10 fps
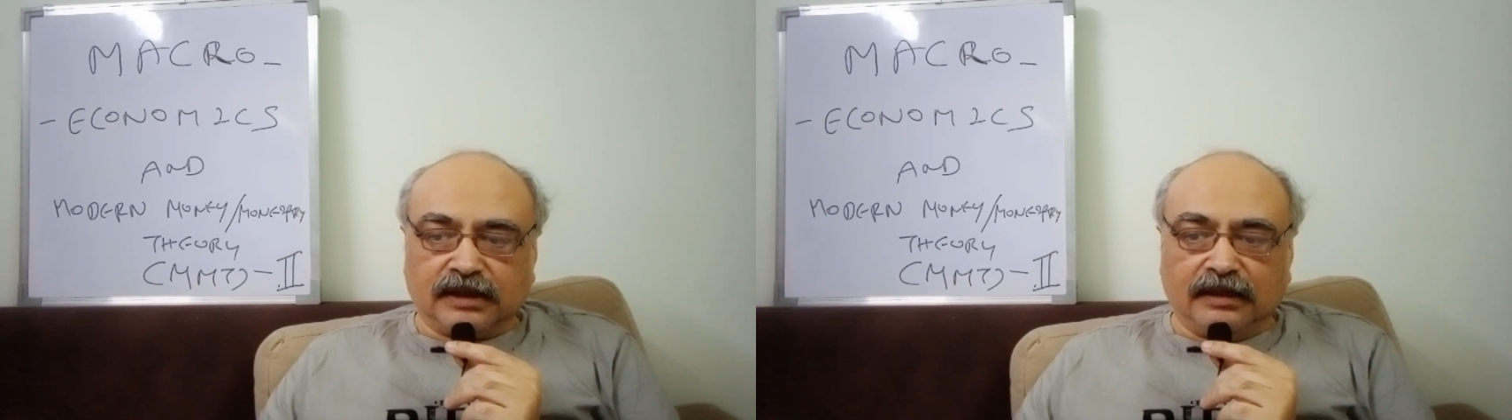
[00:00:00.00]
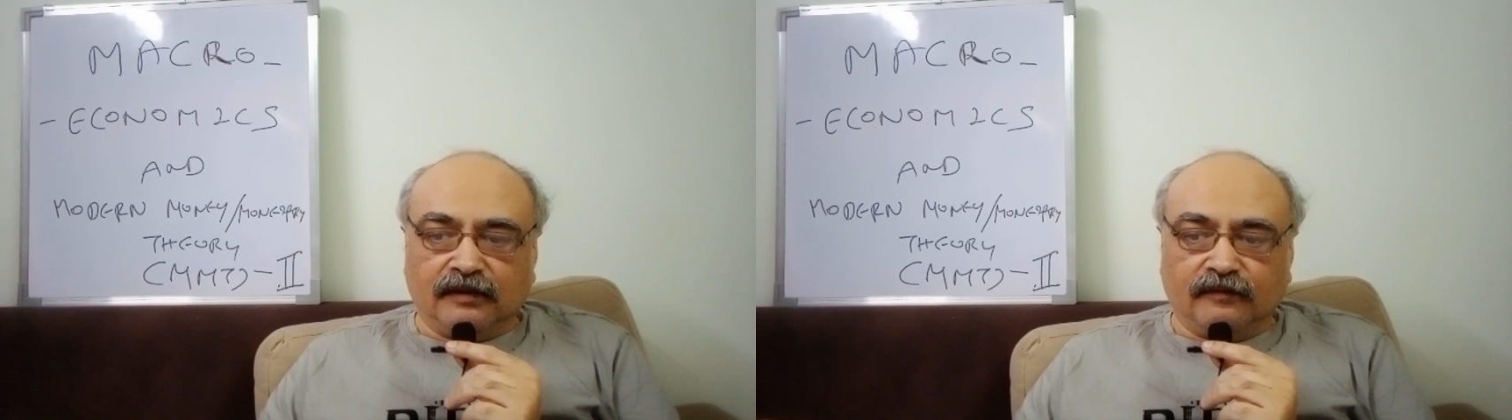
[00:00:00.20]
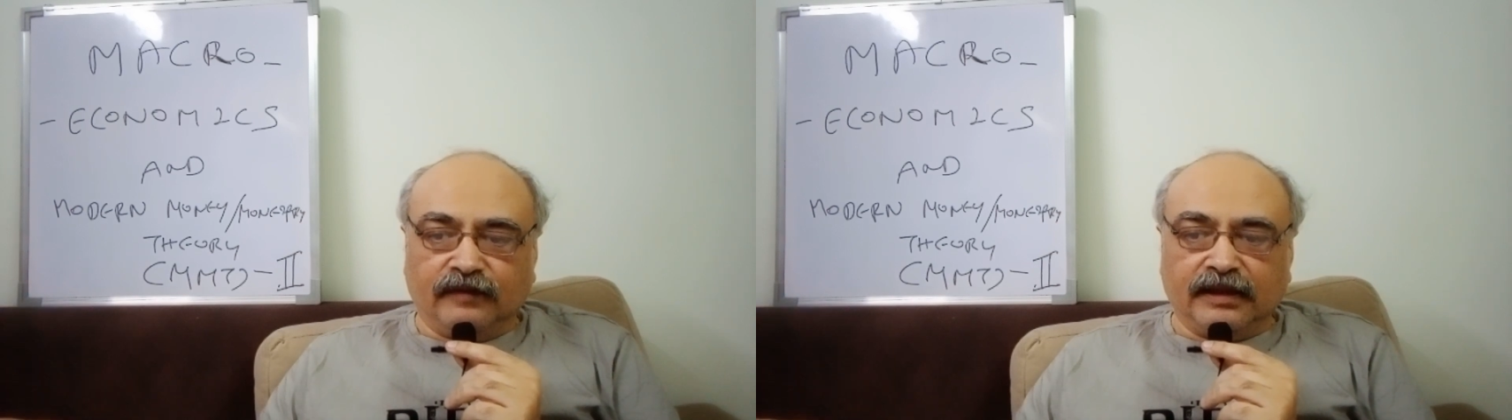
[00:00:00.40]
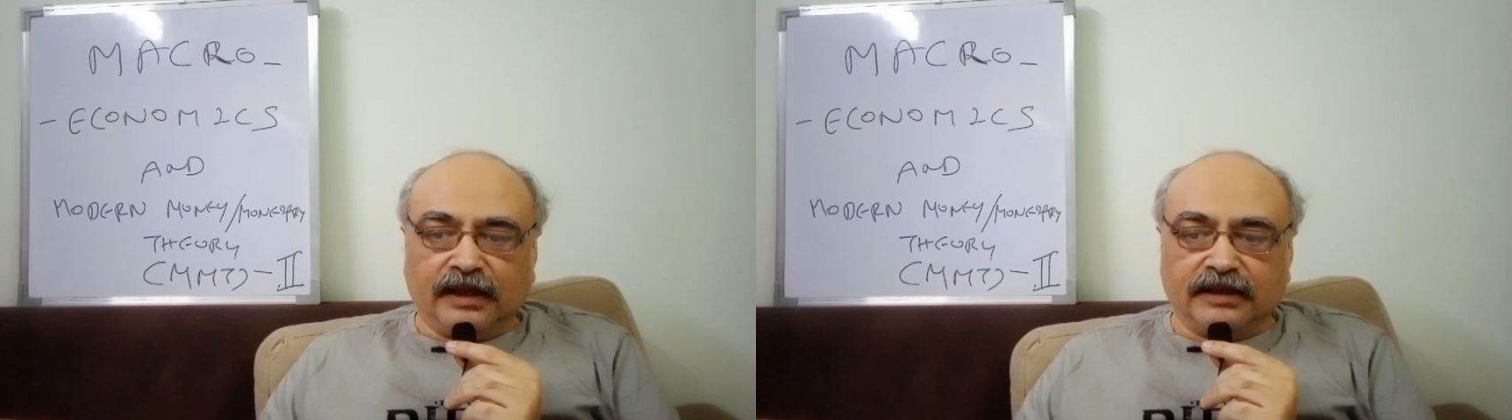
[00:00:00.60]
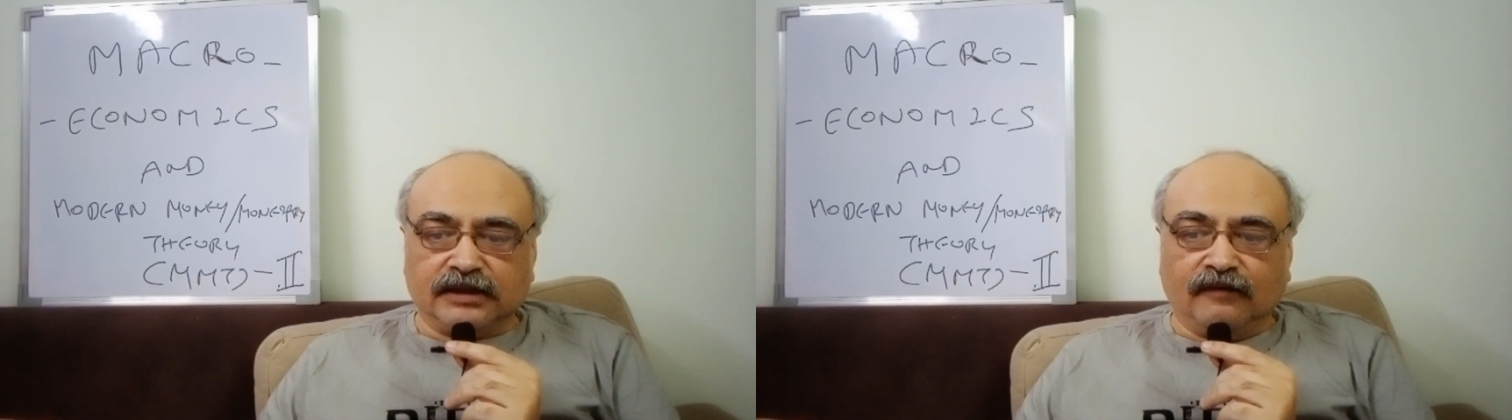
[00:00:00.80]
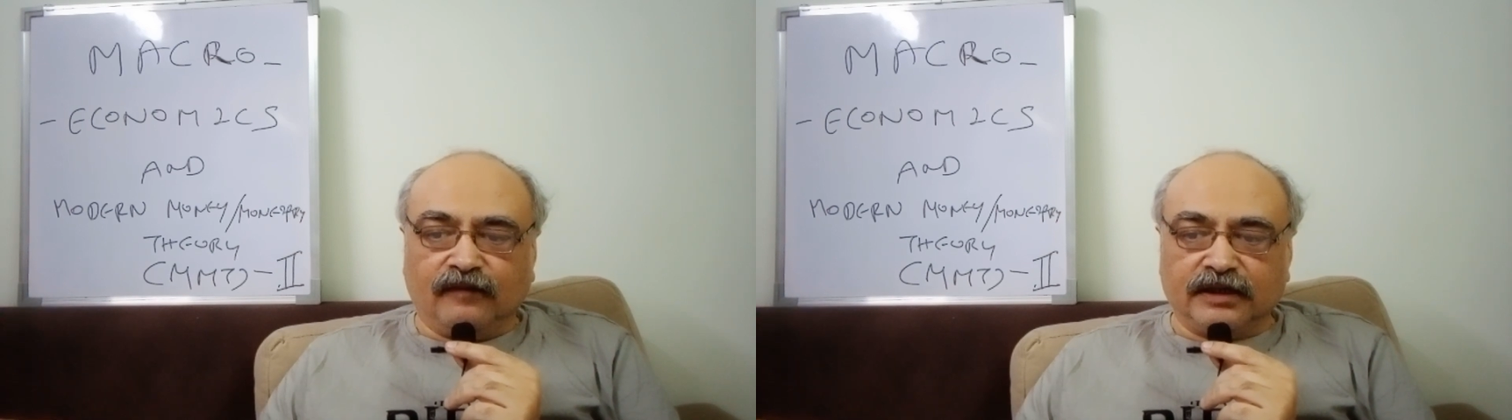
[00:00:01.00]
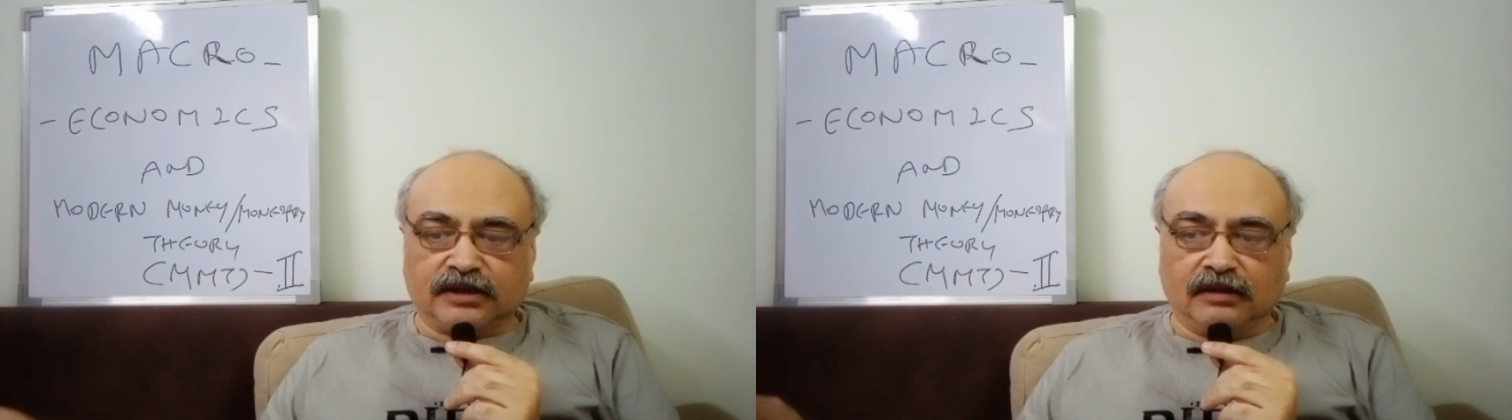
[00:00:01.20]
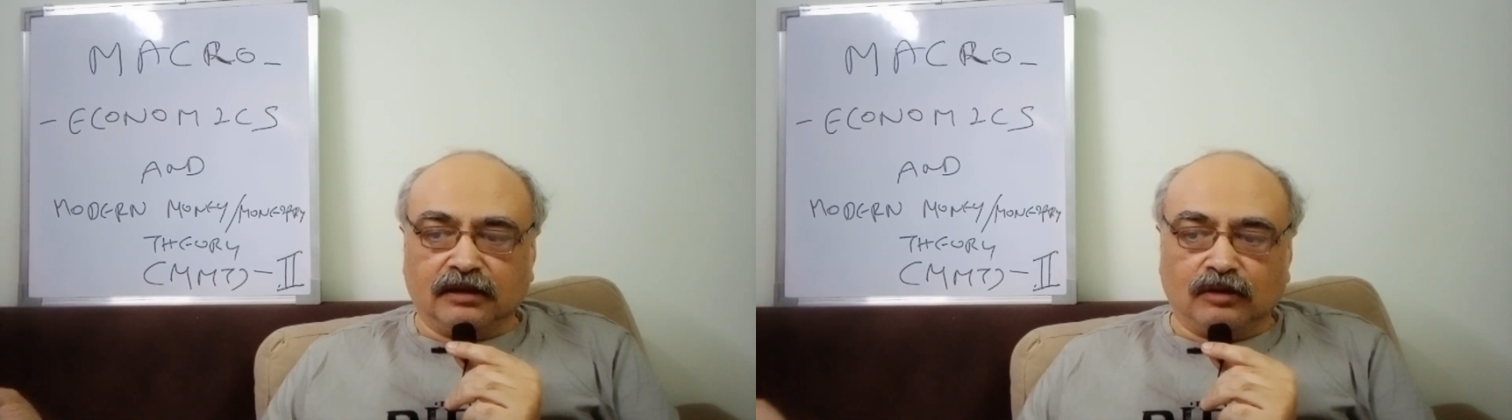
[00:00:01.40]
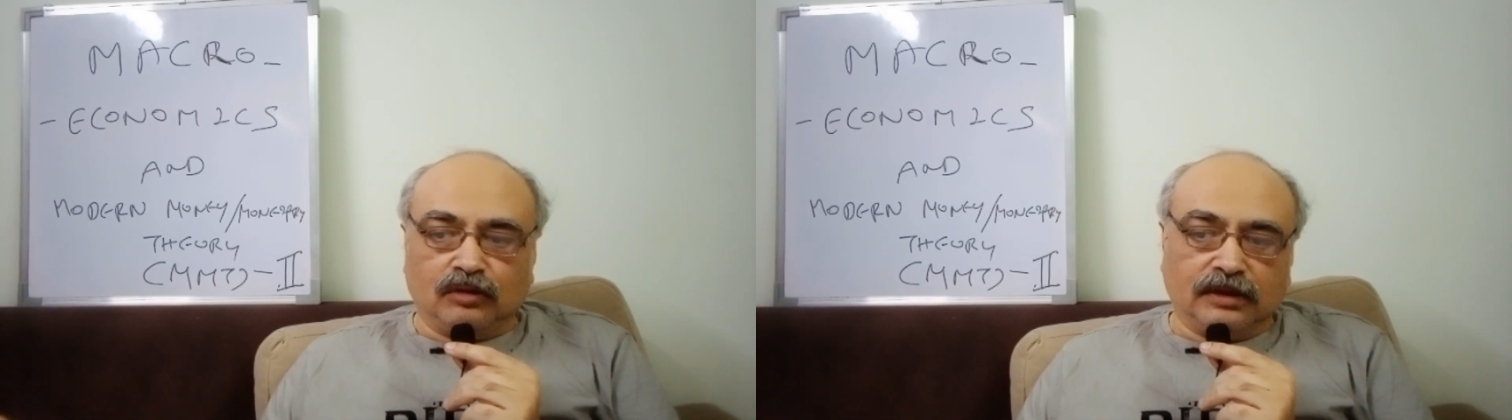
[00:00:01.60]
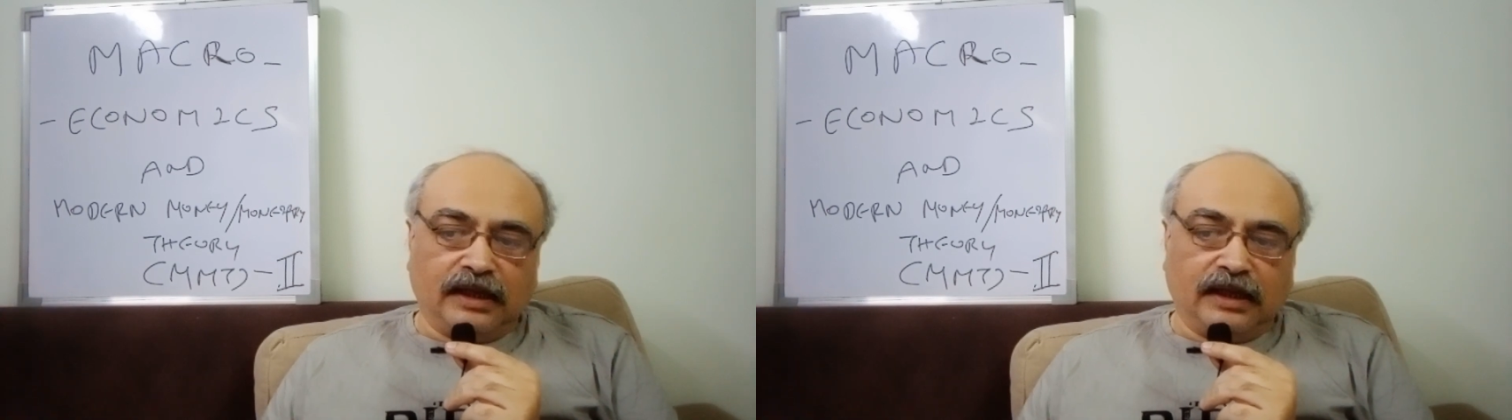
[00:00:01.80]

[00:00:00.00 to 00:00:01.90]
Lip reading: And when there is inflation, though,